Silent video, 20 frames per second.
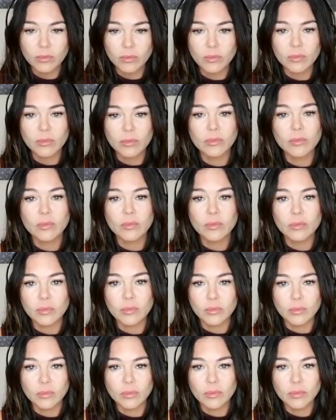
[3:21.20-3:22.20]

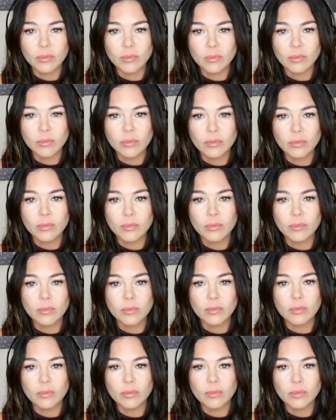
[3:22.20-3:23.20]

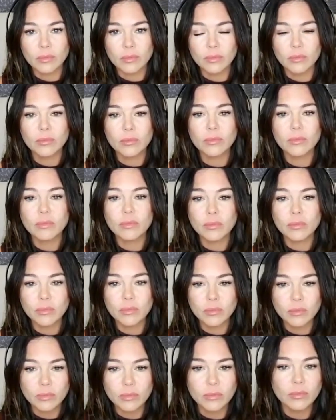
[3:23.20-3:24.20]

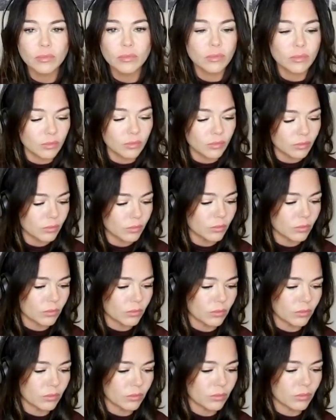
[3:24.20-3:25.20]

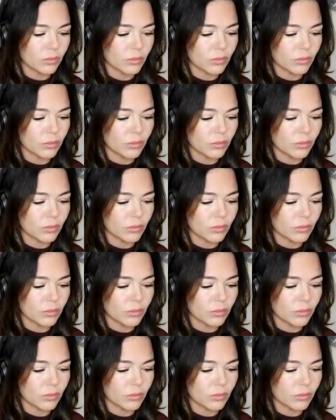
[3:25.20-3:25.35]
[no speech]